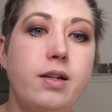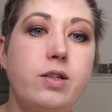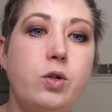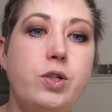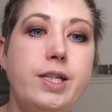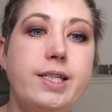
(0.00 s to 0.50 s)

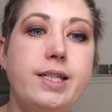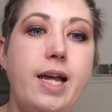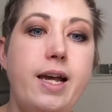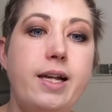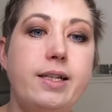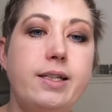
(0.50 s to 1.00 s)
So she
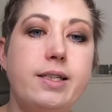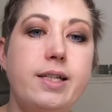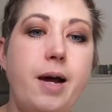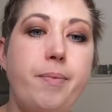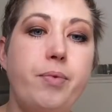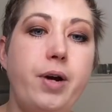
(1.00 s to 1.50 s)
stands
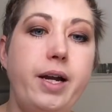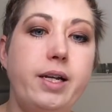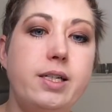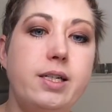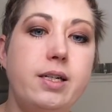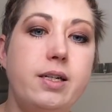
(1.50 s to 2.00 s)
upright.